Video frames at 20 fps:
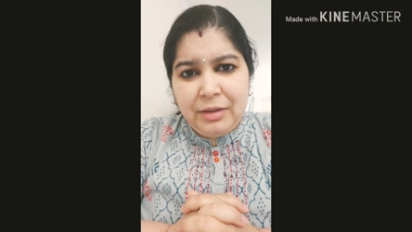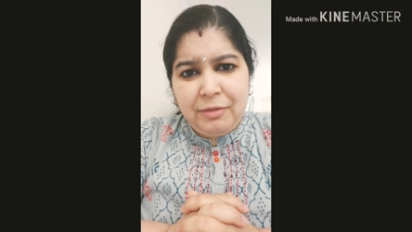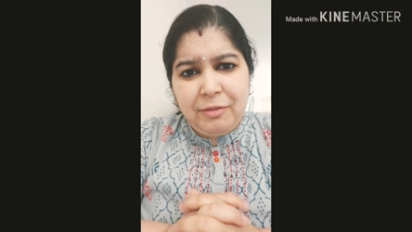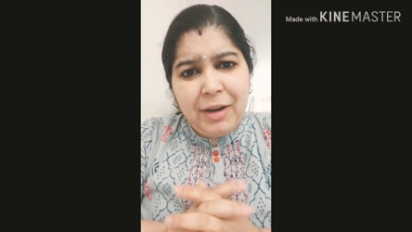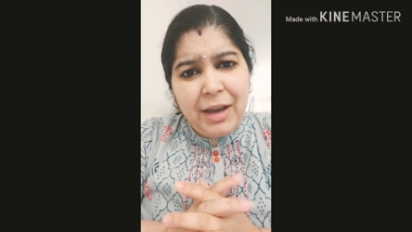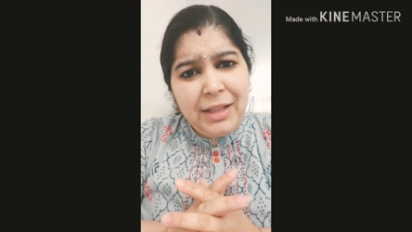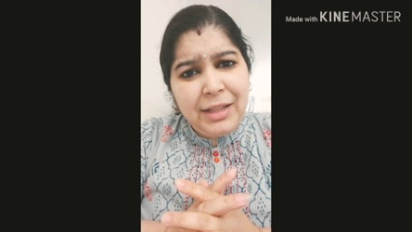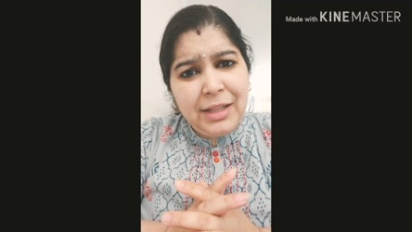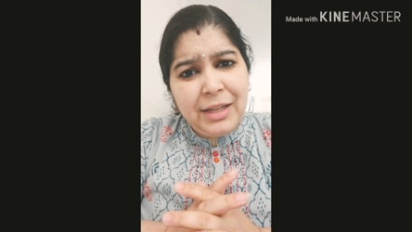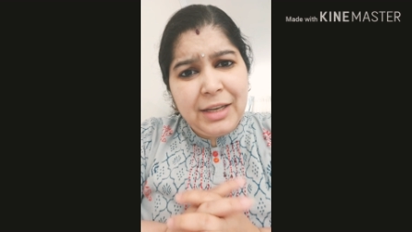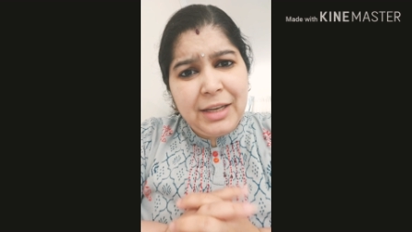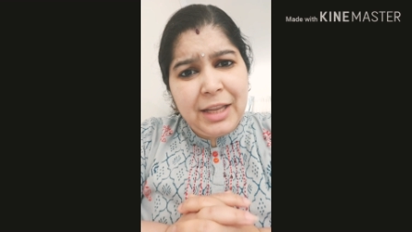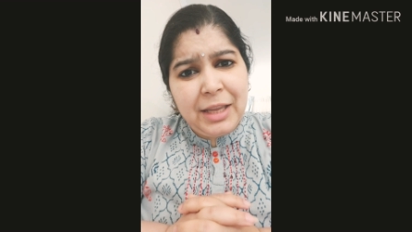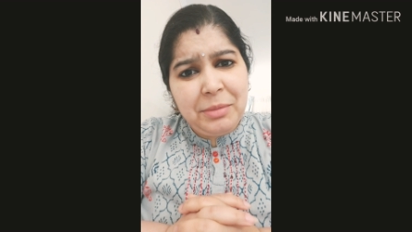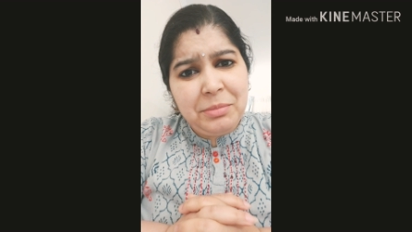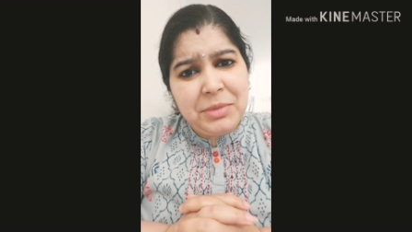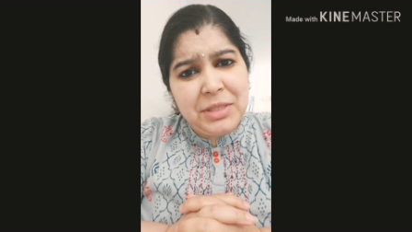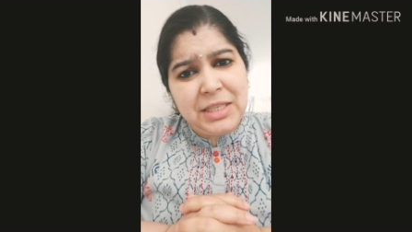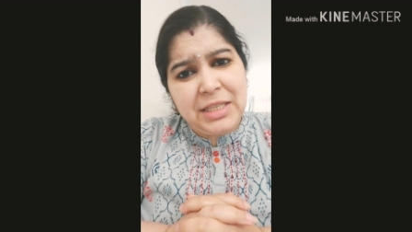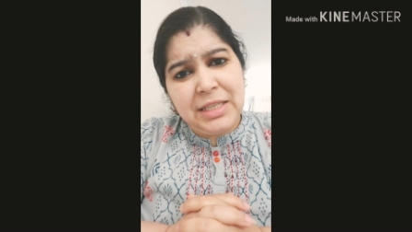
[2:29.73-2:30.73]
Why the
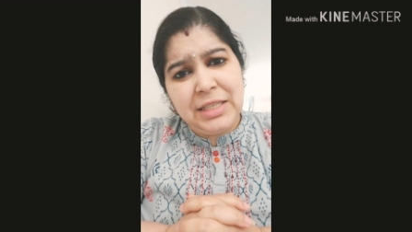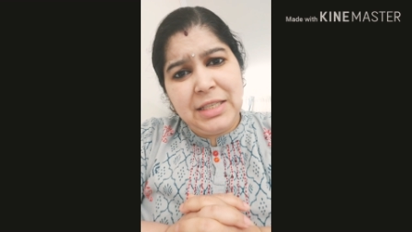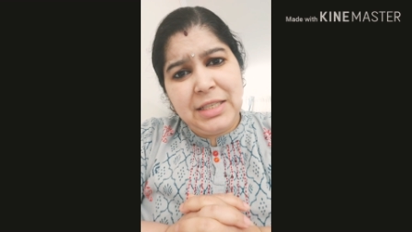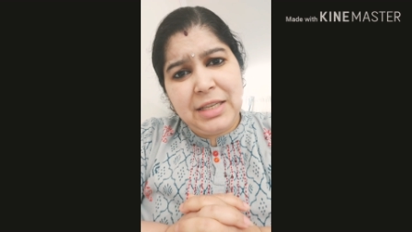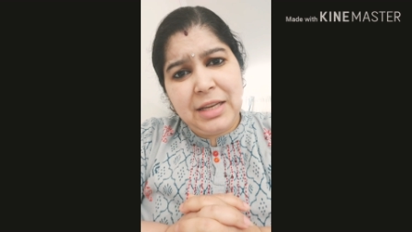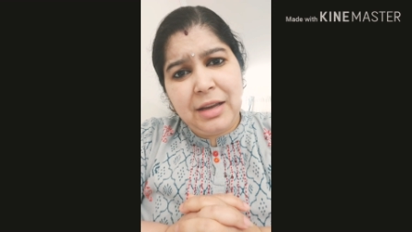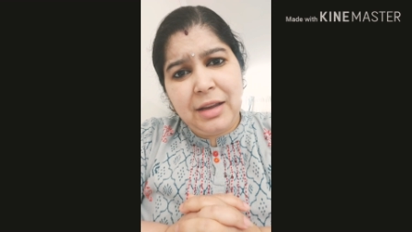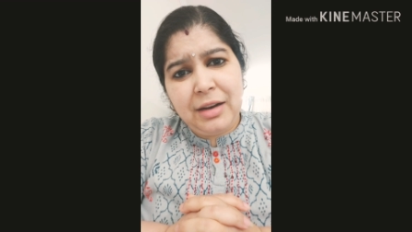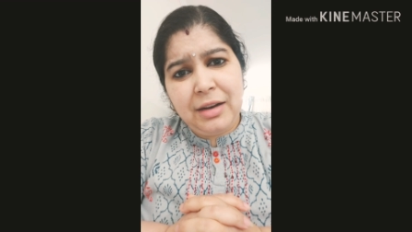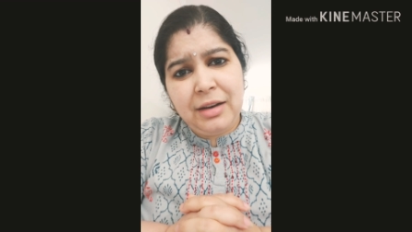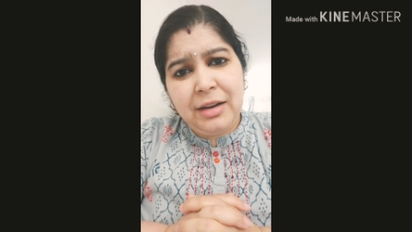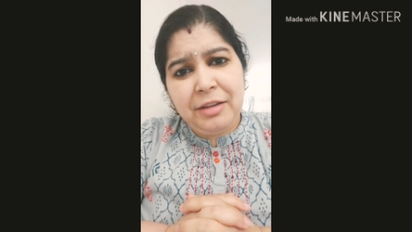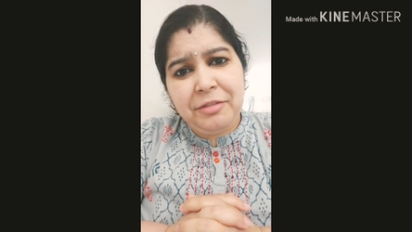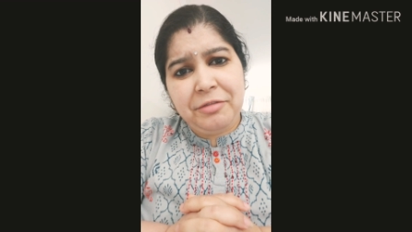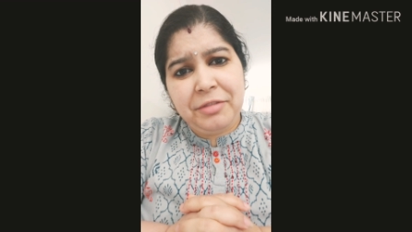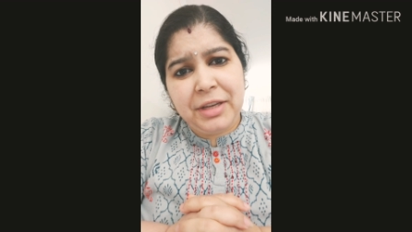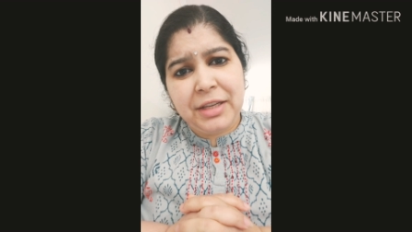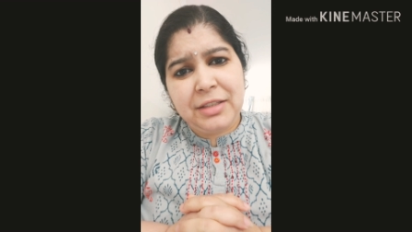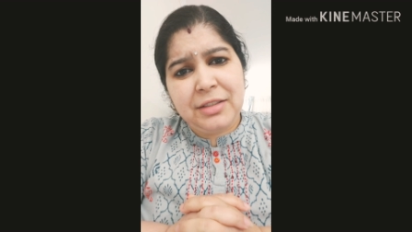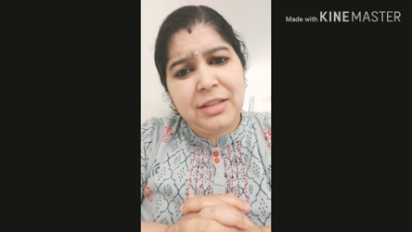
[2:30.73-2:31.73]
name Tyndall
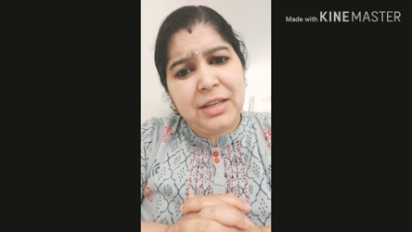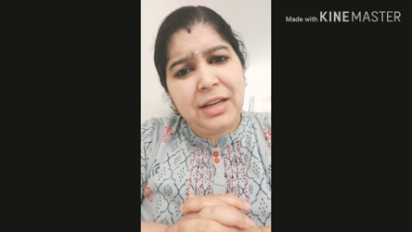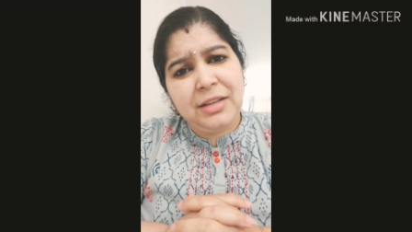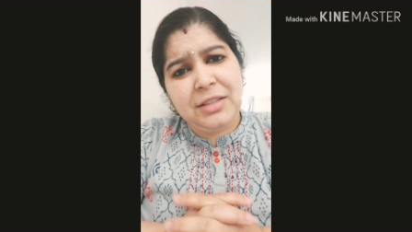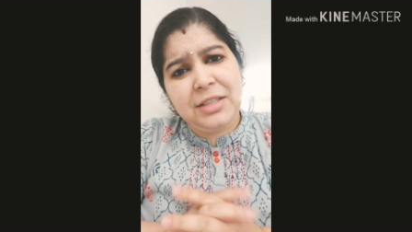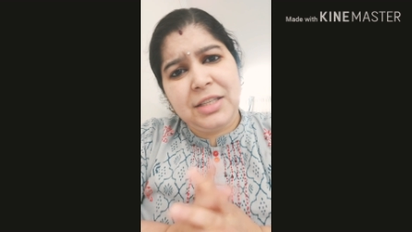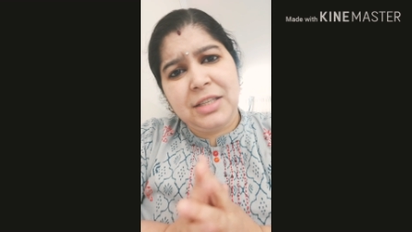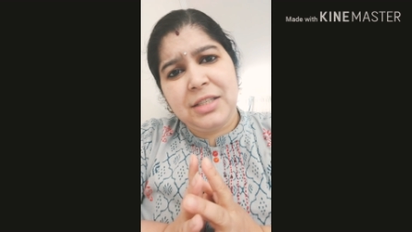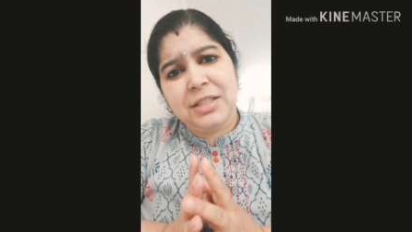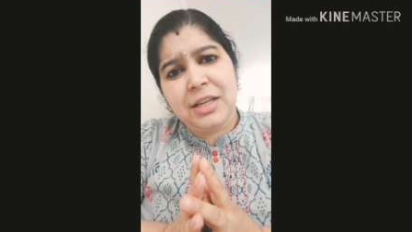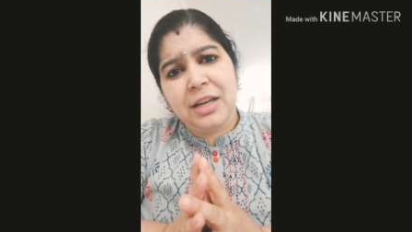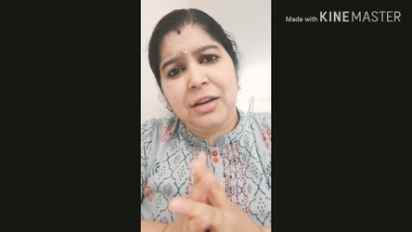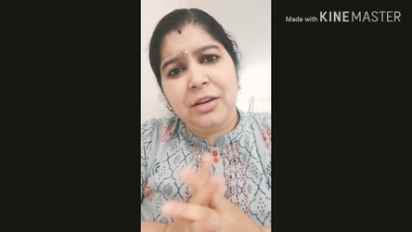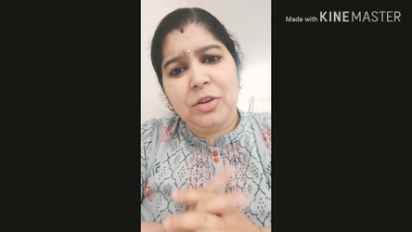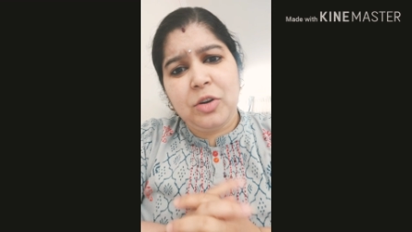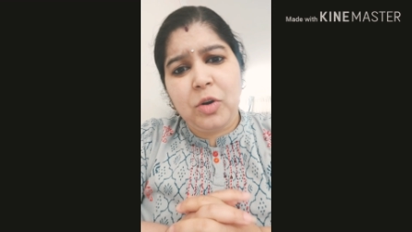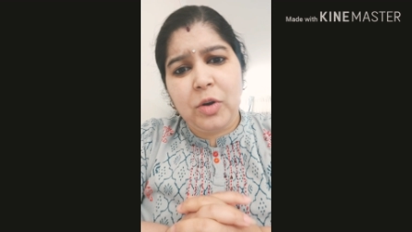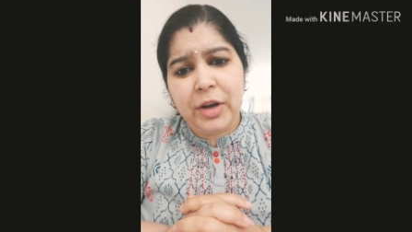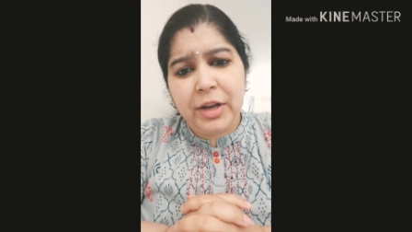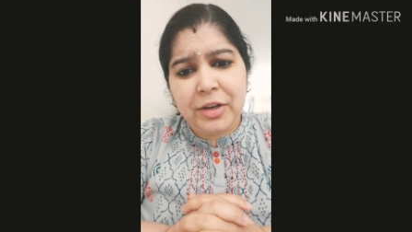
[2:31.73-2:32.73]
effect and Tyndall
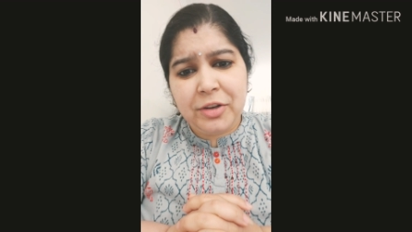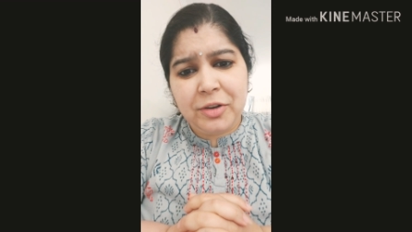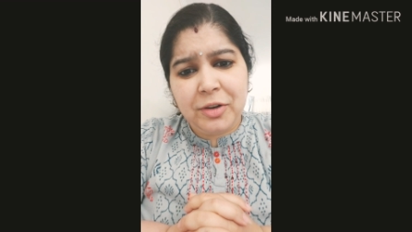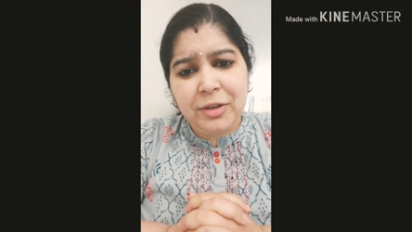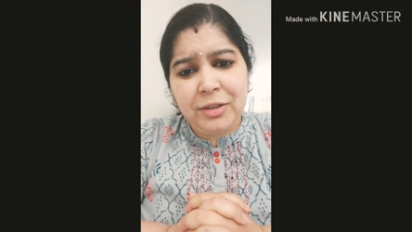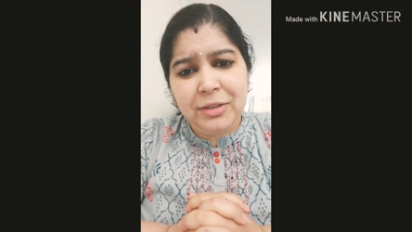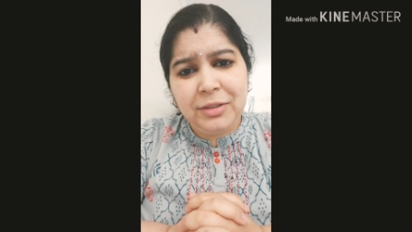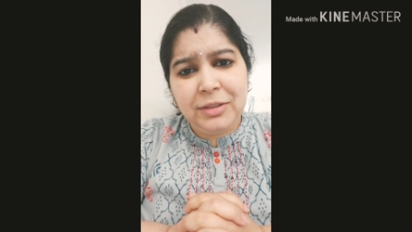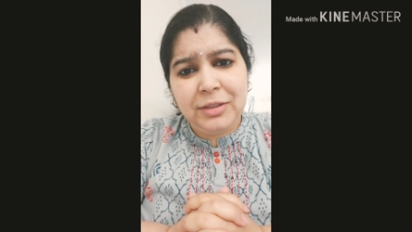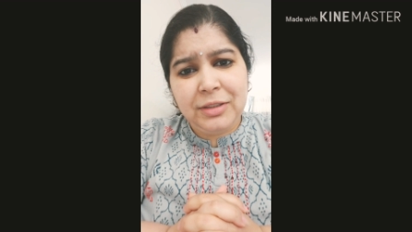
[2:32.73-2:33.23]
cone and all?